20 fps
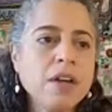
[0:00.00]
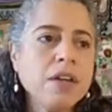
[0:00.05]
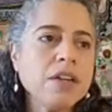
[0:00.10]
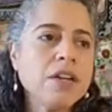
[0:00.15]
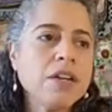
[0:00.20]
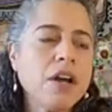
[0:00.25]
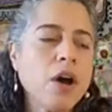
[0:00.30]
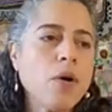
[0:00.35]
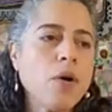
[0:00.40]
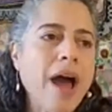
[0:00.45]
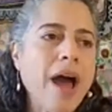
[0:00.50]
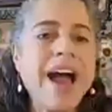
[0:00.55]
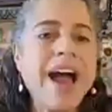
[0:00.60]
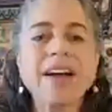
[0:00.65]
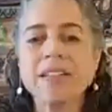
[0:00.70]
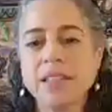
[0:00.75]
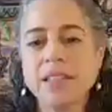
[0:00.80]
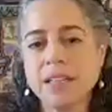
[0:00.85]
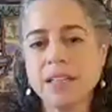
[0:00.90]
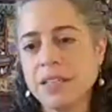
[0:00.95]
you know
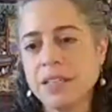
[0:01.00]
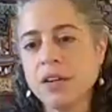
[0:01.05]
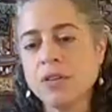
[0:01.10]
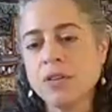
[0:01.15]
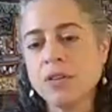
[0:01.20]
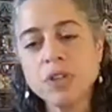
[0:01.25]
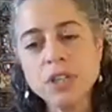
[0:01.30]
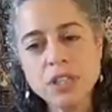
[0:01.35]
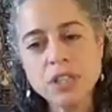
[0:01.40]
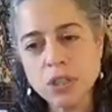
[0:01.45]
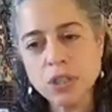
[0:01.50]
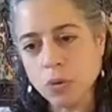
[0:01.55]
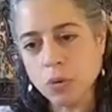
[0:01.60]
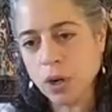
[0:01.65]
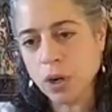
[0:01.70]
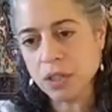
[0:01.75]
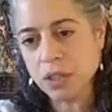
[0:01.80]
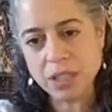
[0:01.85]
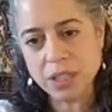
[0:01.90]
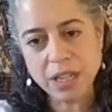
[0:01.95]
accessing
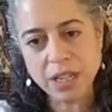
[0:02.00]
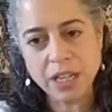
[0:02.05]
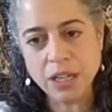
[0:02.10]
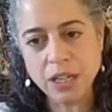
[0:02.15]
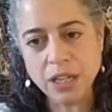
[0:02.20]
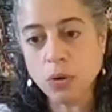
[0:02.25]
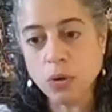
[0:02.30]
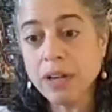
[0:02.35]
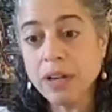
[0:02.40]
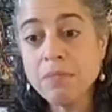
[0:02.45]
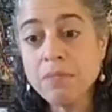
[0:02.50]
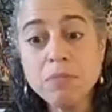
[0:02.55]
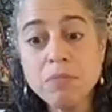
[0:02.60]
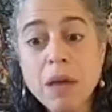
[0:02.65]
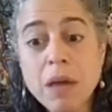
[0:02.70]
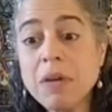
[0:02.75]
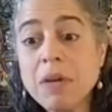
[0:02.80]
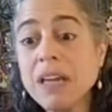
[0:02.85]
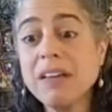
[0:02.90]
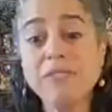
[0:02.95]
resources or
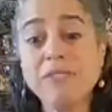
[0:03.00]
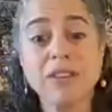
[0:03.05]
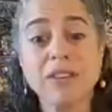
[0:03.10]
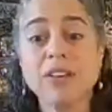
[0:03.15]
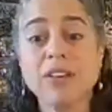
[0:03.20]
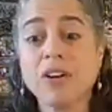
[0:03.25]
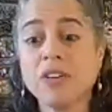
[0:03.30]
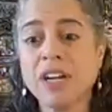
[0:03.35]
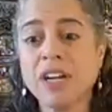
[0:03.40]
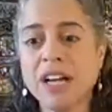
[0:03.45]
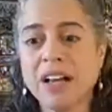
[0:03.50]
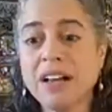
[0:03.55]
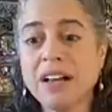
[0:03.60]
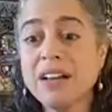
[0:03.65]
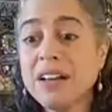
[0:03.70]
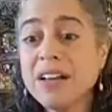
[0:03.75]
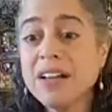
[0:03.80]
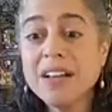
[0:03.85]
maybe even learning